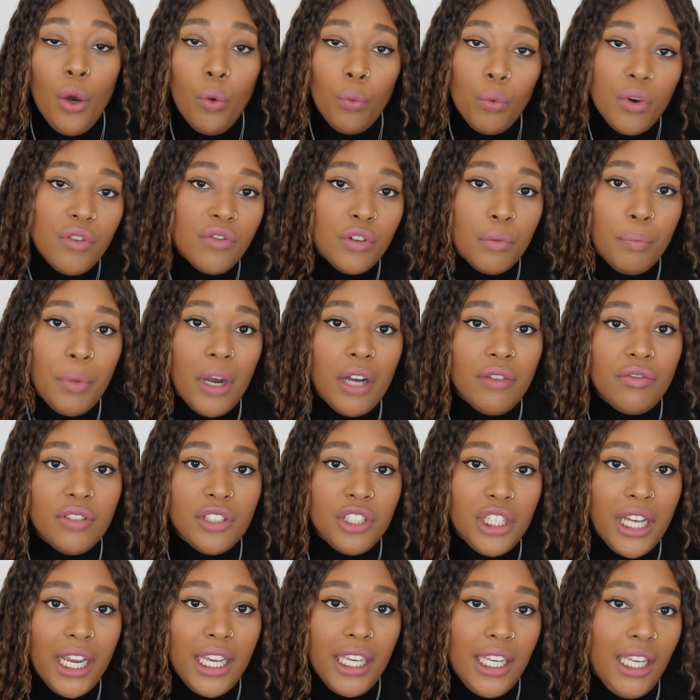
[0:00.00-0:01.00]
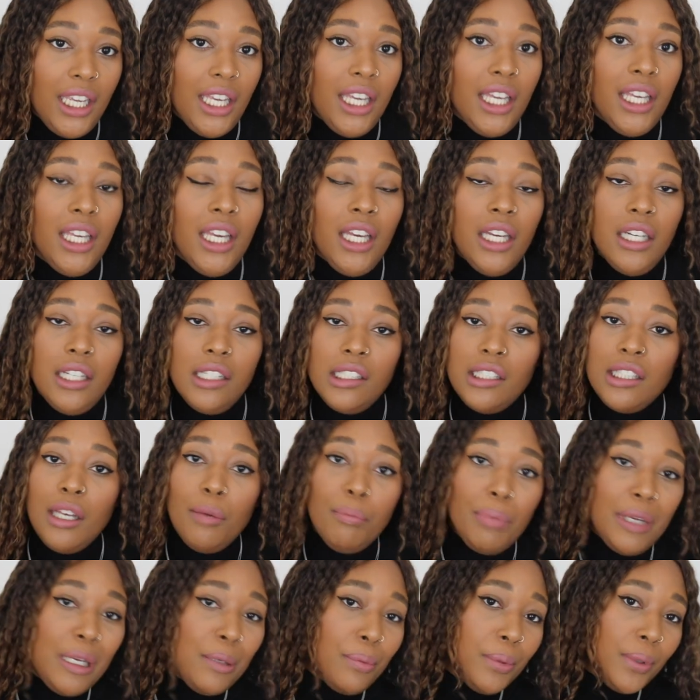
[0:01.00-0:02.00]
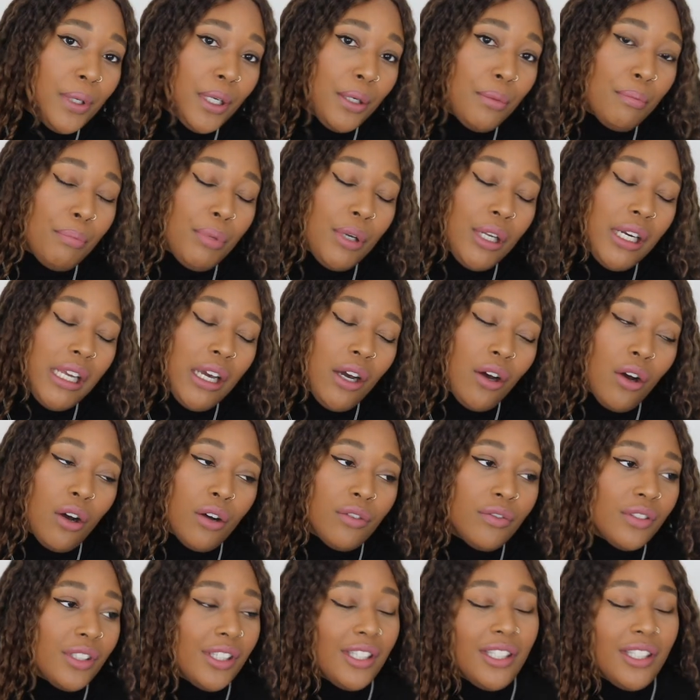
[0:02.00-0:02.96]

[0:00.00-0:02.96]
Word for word: with a puffer jacket some people can pull it off